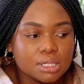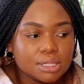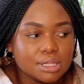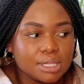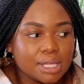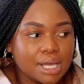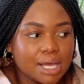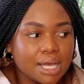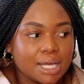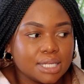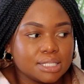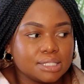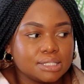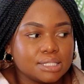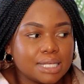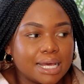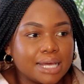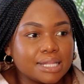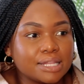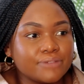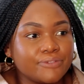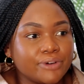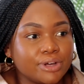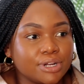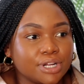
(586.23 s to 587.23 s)
that
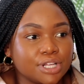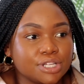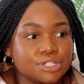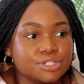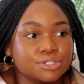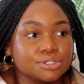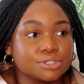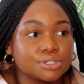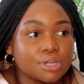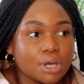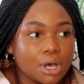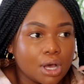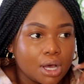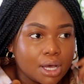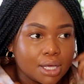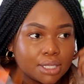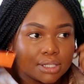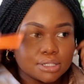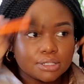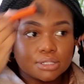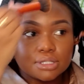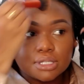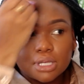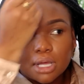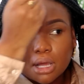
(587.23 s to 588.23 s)
other foundations
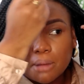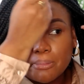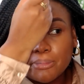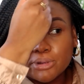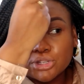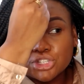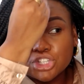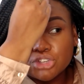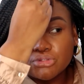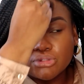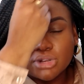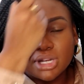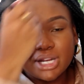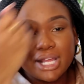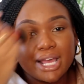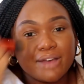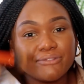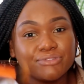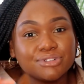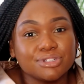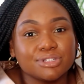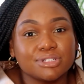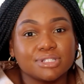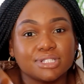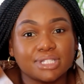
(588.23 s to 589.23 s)
can't, but you really
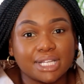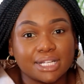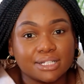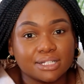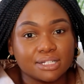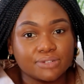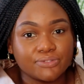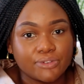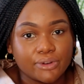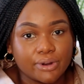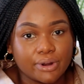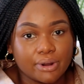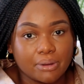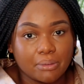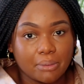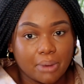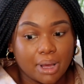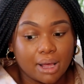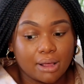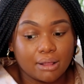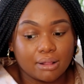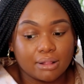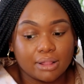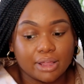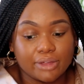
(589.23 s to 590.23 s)
have to set it very
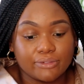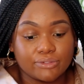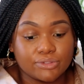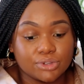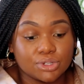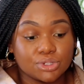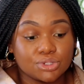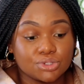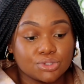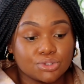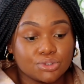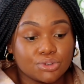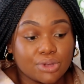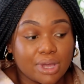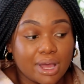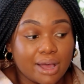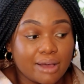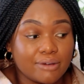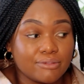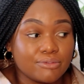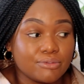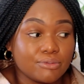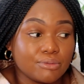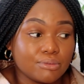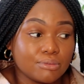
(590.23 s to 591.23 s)
well if you do
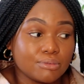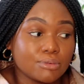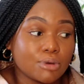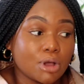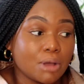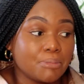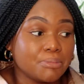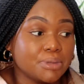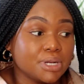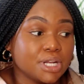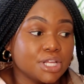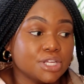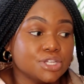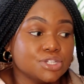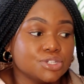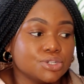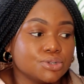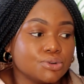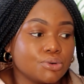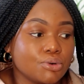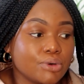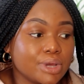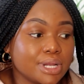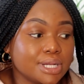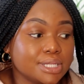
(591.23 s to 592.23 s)
have combination
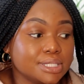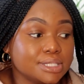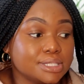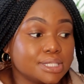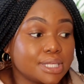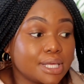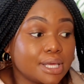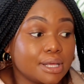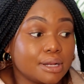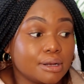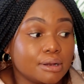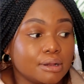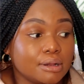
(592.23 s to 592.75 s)
oily skin.